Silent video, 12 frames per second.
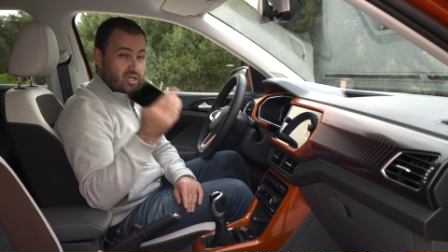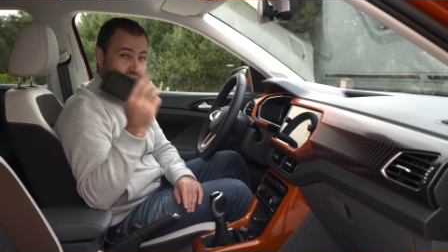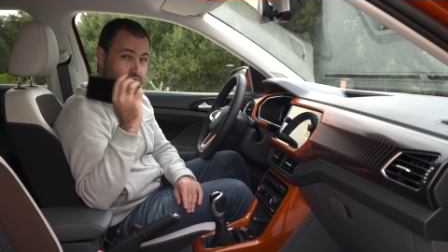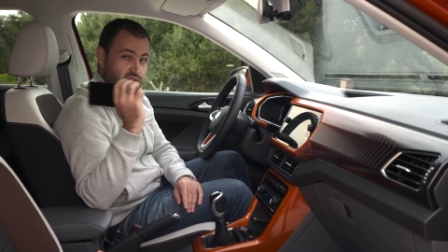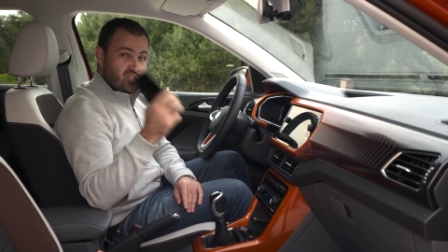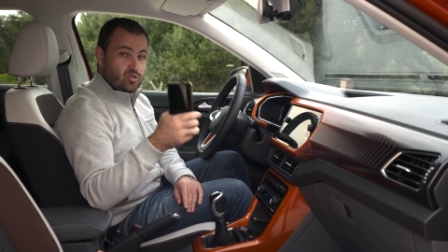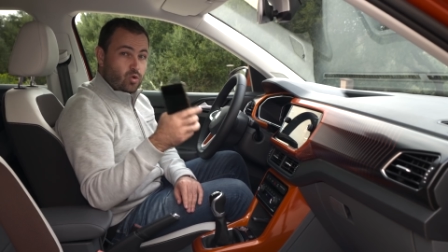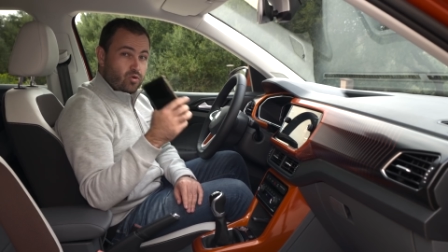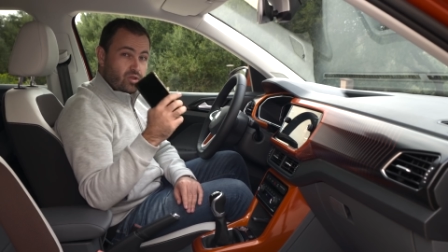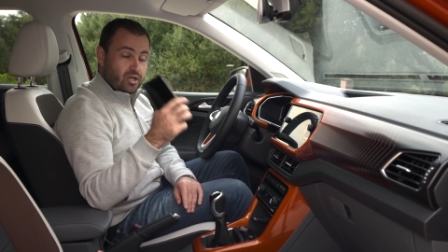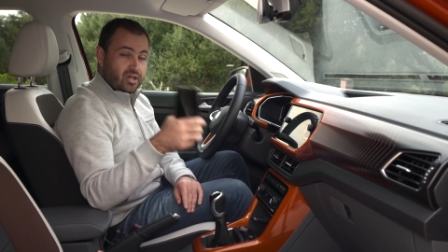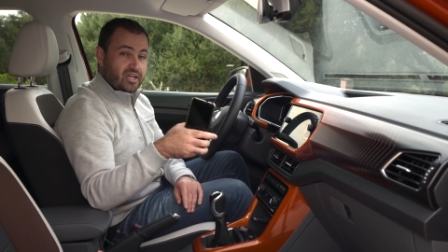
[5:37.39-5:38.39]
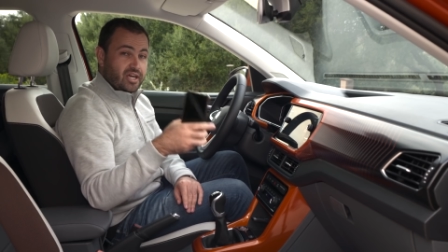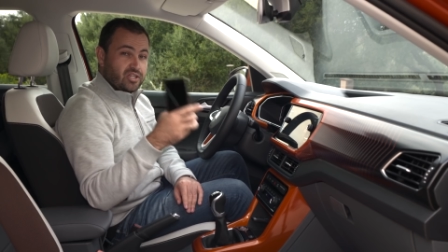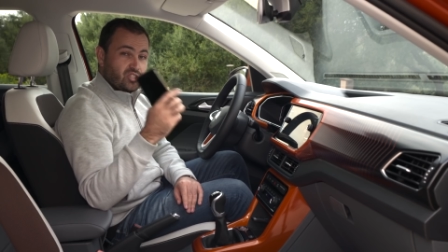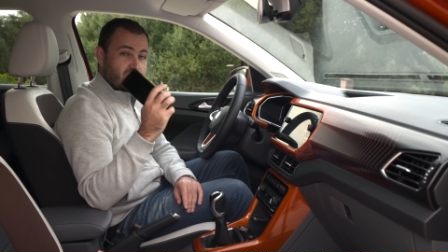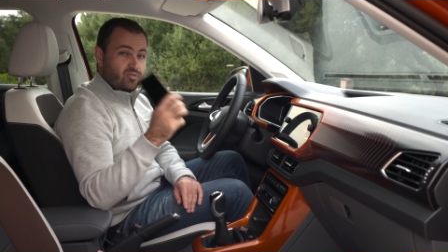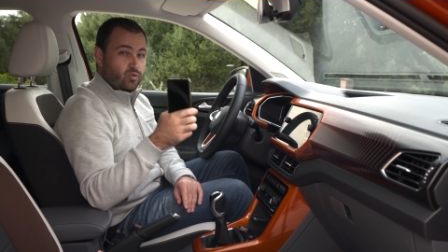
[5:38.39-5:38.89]
It'll store the
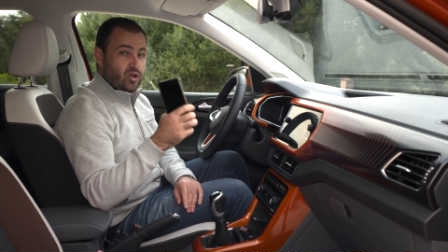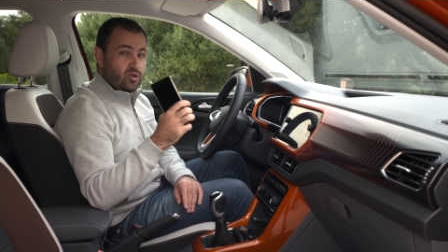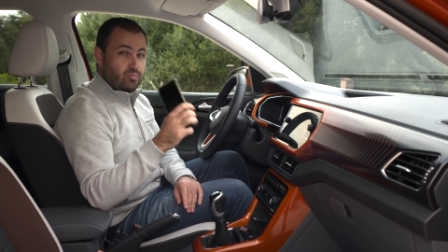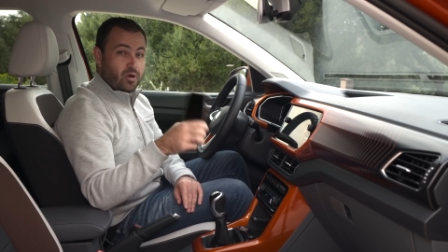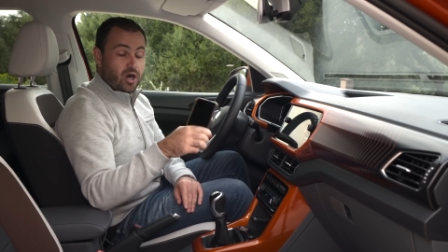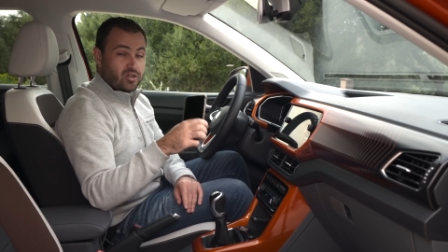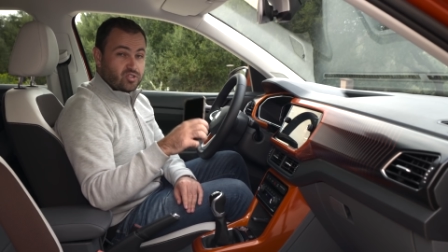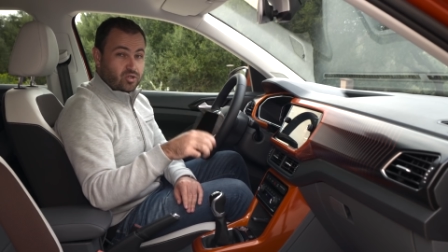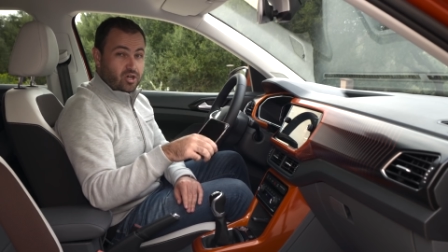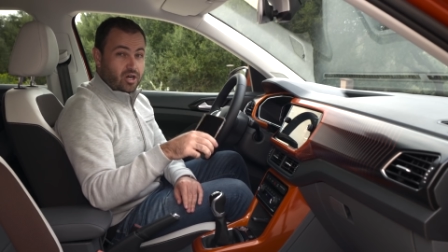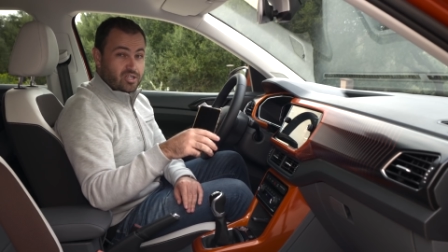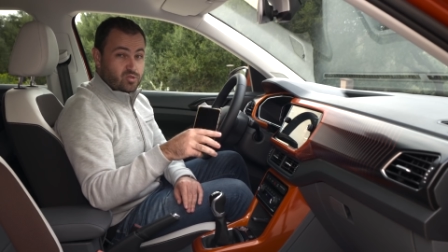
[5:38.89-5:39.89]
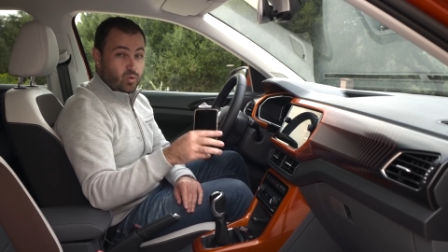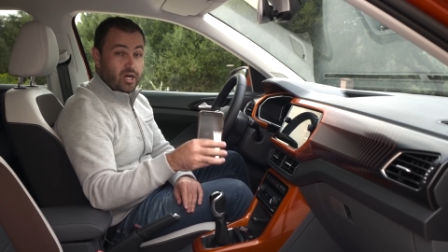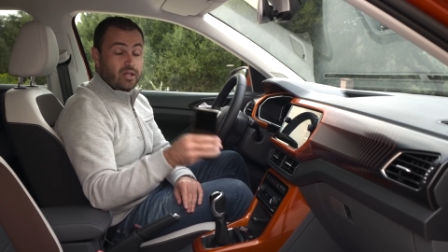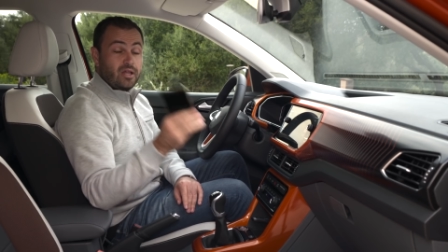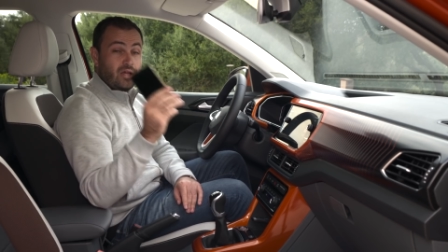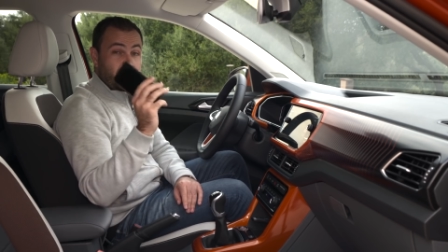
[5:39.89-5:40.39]
location of where you parked your car as
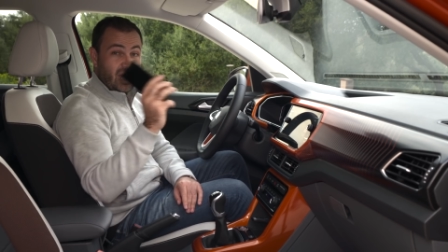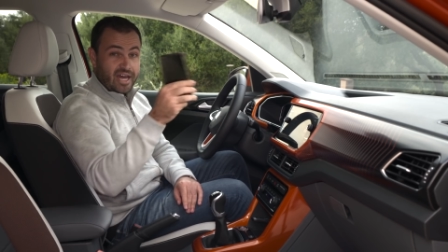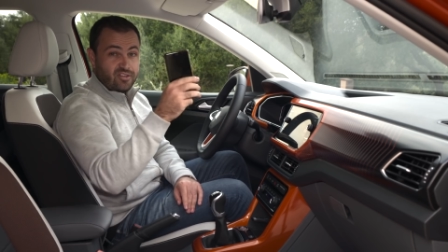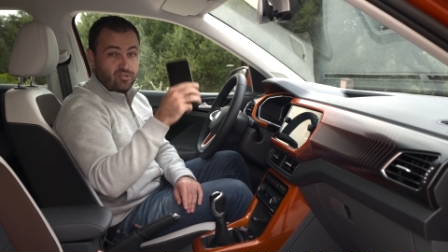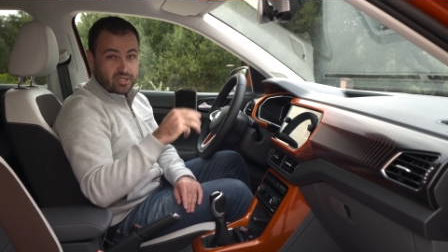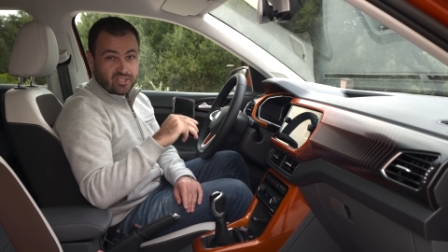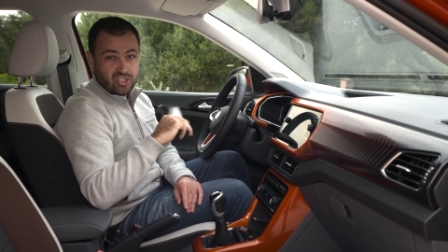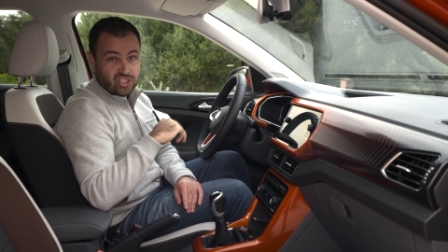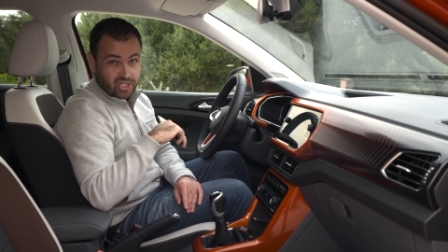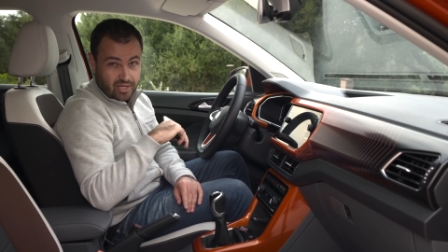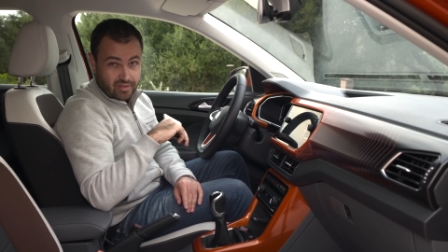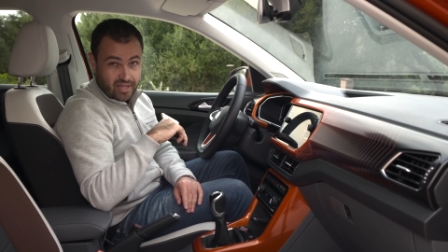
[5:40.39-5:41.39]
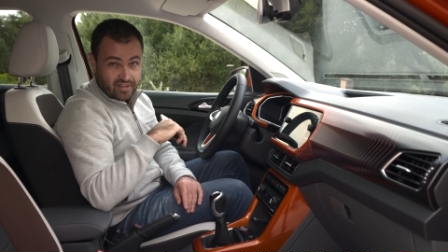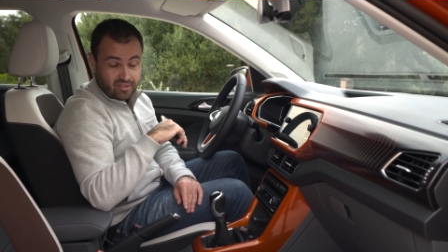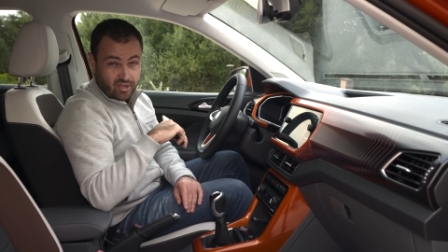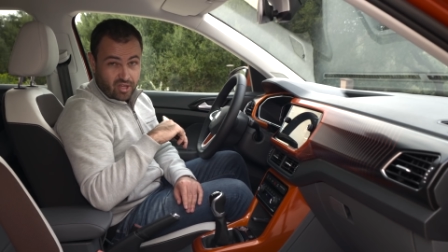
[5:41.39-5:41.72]
well, and you can share that